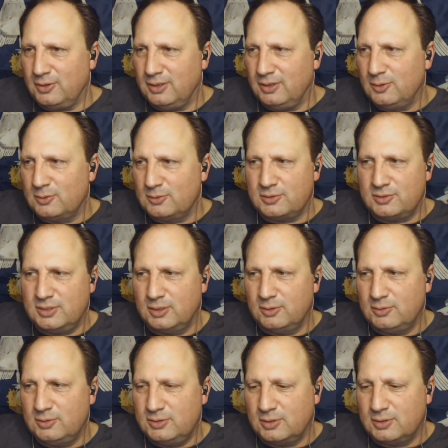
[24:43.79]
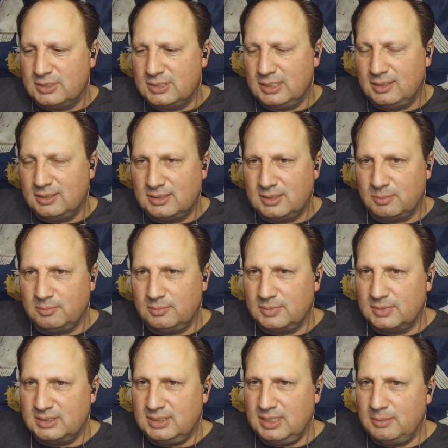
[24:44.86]
30 years or so, you start seeing
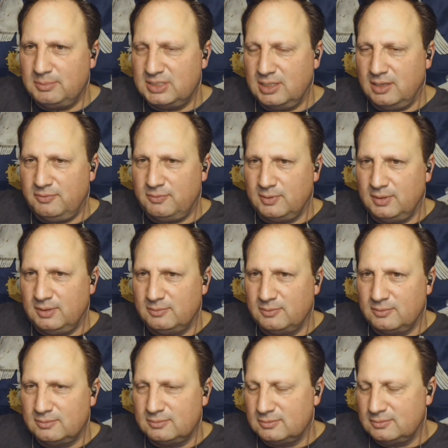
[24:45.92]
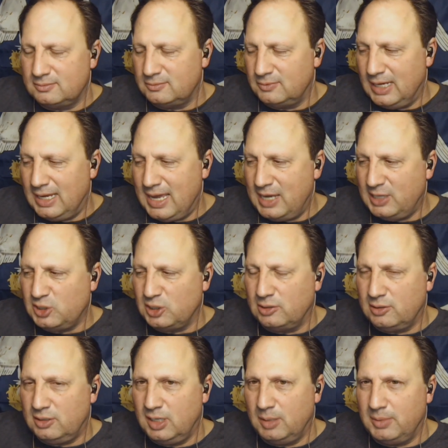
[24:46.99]
the same stuff
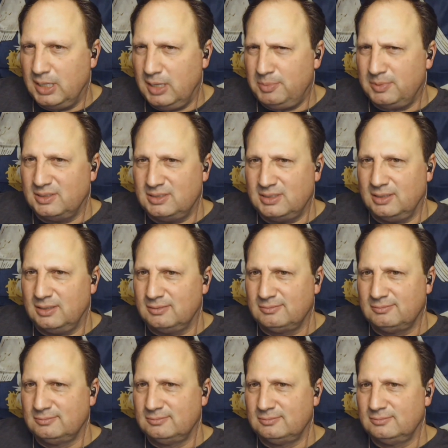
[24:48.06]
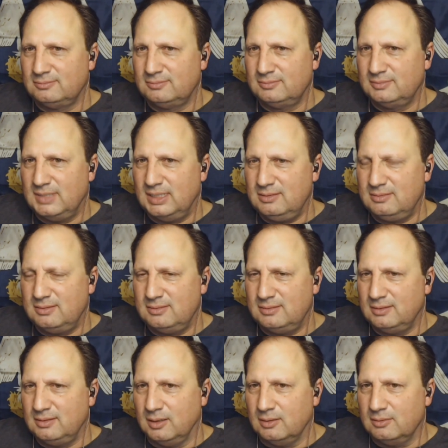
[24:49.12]
rehashing or coming up, and it's like,
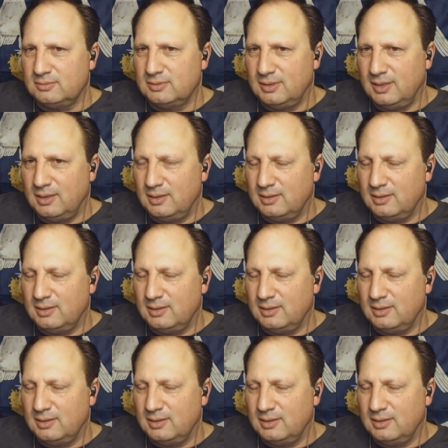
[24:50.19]
you know,